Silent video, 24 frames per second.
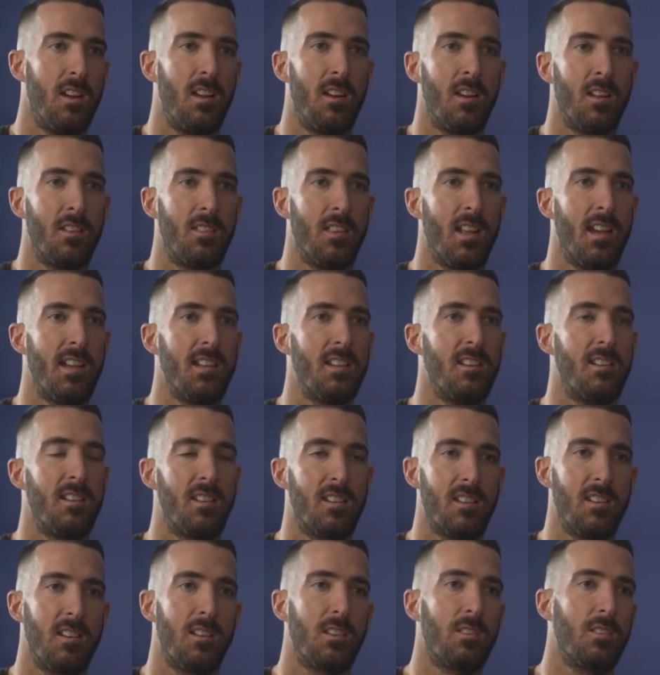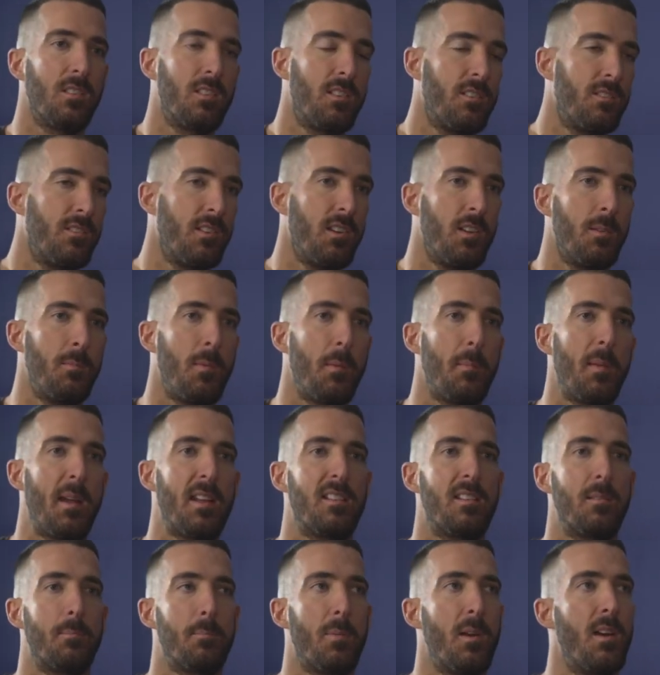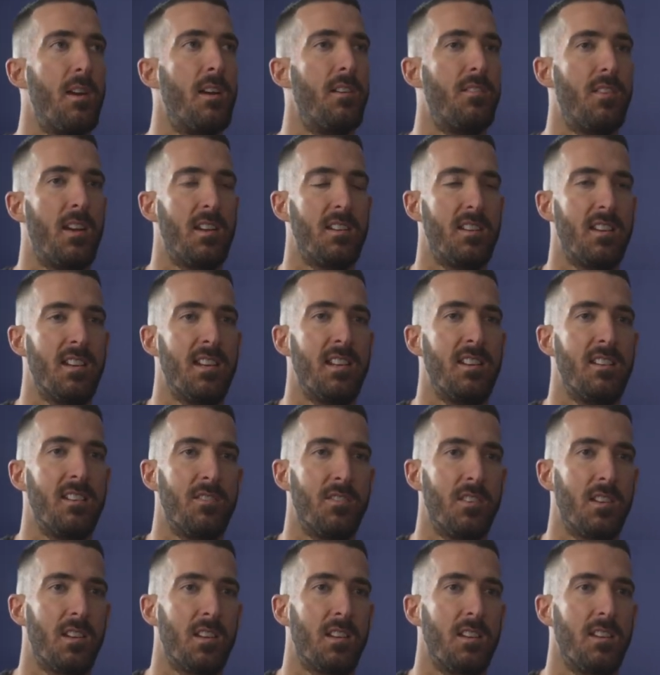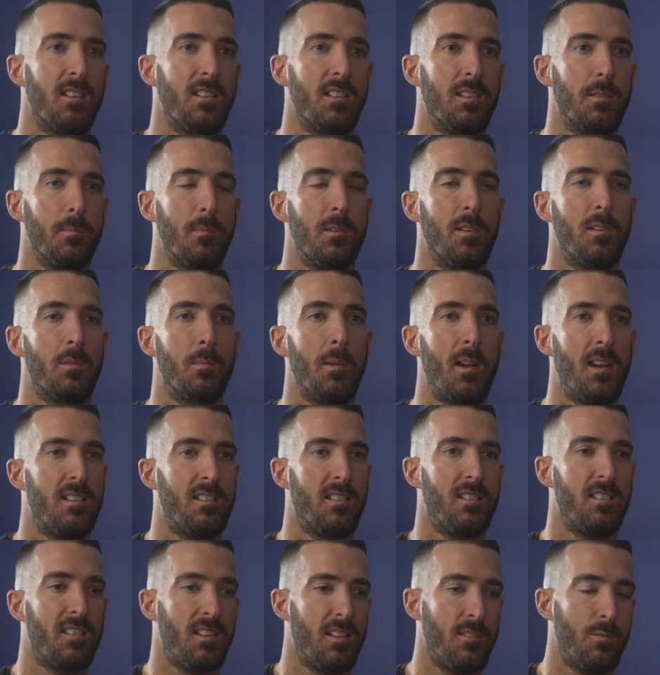And on that you just circle the room, it makes it perfect and easy for the customer as well as us